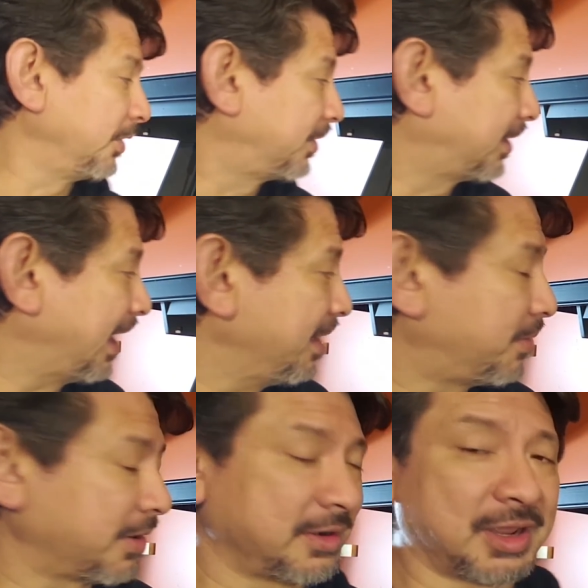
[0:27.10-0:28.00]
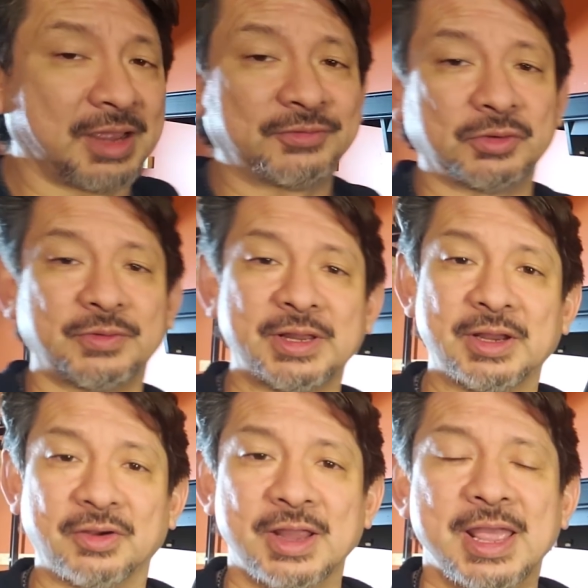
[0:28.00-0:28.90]
with KBar knives over
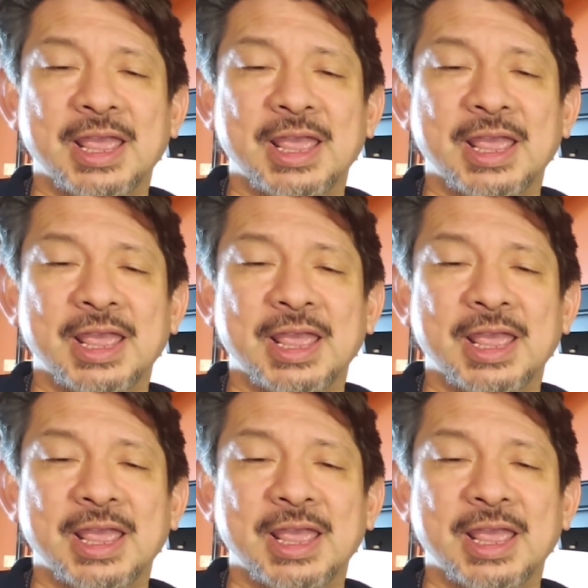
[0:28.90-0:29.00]
here.